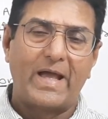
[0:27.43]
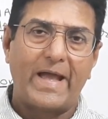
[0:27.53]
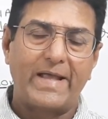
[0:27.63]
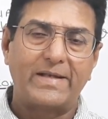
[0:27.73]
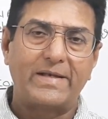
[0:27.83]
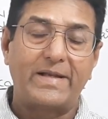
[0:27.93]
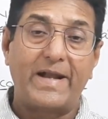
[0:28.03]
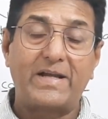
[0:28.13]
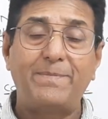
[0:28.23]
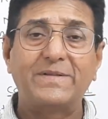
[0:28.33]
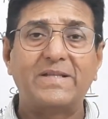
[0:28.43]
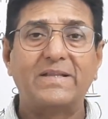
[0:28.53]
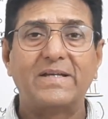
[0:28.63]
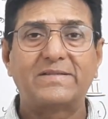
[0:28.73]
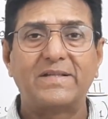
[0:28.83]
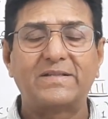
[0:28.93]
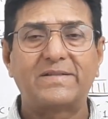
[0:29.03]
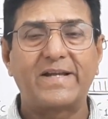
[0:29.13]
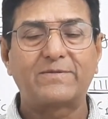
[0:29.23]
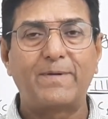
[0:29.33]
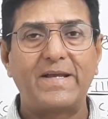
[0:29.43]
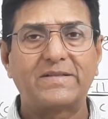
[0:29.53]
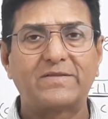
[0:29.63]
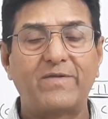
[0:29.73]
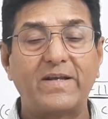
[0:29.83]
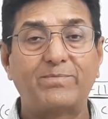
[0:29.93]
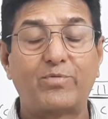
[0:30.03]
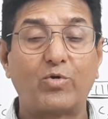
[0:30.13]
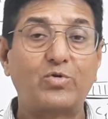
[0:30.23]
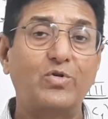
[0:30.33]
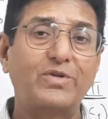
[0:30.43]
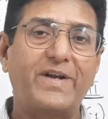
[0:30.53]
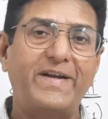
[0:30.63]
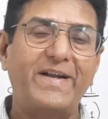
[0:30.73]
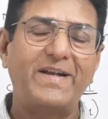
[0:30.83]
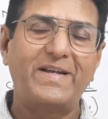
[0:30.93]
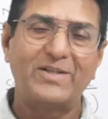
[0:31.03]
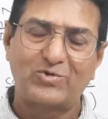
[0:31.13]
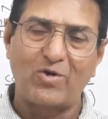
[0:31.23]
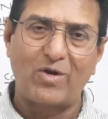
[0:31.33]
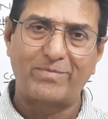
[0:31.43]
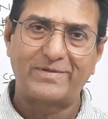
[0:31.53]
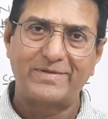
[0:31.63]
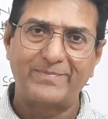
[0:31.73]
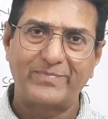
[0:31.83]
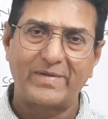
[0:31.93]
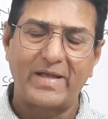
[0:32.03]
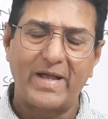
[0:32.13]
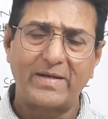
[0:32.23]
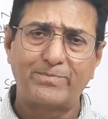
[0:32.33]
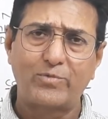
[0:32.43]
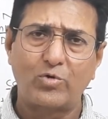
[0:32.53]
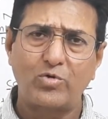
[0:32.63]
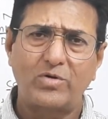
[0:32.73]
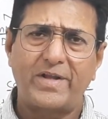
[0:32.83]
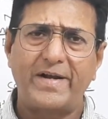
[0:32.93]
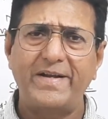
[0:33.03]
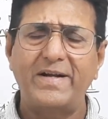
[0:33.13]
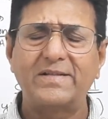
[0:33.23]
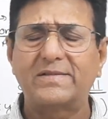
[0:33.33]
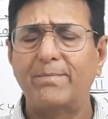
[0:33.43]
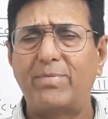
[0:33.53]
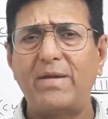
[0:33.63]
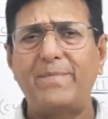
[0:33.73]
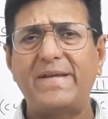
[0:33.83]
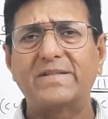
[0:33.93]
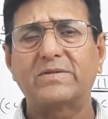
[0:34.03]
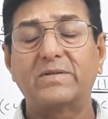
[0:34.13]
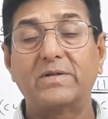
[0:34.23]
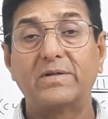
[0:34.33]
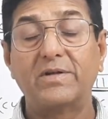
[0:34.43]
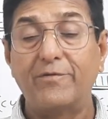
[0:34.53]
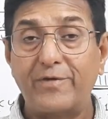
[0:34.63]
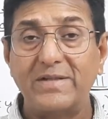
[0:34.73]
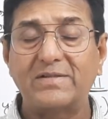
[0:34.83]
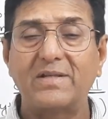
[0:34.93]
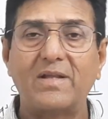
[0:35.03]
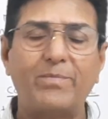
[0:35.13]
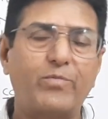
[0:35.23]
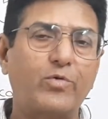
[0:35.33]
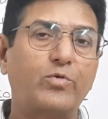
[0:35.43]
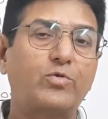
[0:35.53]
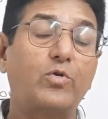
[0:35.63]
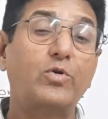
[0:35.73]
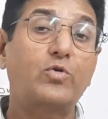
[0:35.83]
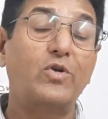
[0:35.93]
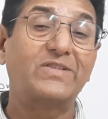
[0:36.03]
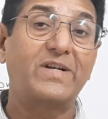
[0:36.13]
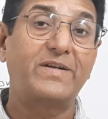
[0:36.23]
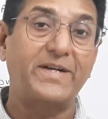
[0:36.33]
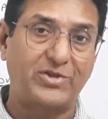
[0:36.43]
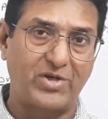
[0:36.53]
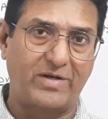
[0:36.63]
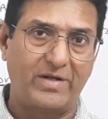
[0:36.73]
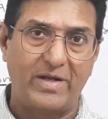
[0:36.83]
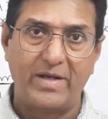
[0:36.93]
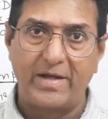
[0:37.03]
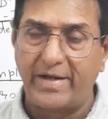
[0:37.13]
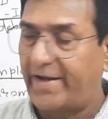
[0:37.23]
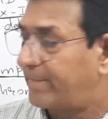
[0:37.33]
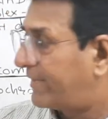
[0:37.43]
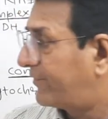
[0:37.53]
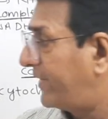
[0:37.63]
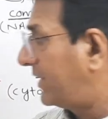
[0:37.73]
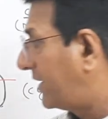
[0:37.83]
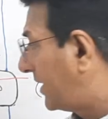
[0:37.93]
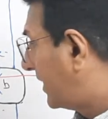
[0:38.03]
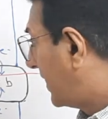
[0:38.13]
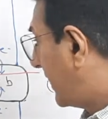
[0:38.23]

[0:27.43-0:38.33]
And ATP synthesis takes place when proton gradient is developed. And proton gradient simply means difference in the proton concentration in between